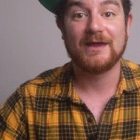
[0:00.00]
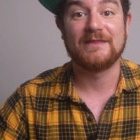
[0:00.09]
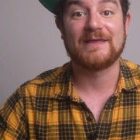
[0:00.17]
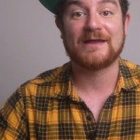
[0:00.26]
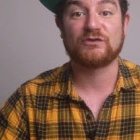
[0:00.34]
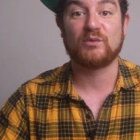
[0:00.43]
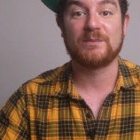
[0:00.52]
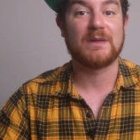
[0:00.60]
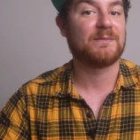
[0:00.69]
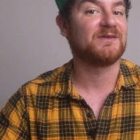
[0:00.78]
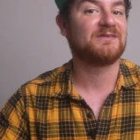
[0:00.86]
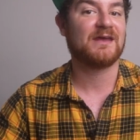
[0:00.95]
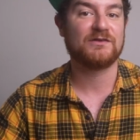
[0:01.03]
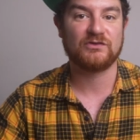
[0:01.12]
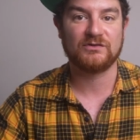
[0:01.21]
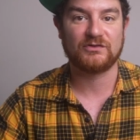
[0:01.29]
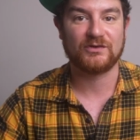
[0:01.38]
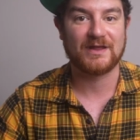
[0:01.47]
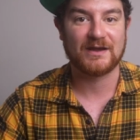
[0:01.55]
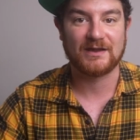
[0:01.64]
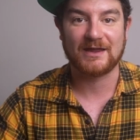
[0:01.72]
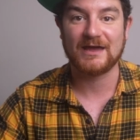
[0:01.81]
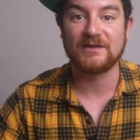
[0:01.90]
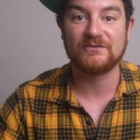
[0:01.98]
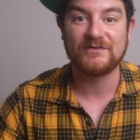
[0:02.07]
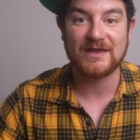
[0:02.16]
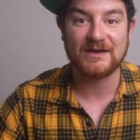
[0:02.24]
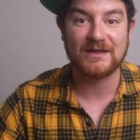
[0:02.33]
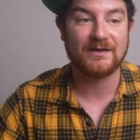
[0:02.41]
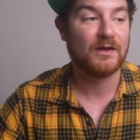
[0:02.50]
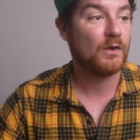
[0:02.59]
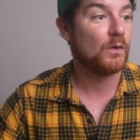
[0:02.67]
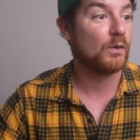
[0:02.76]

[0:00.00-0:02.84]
And that's when maybe tensions are getting elevated,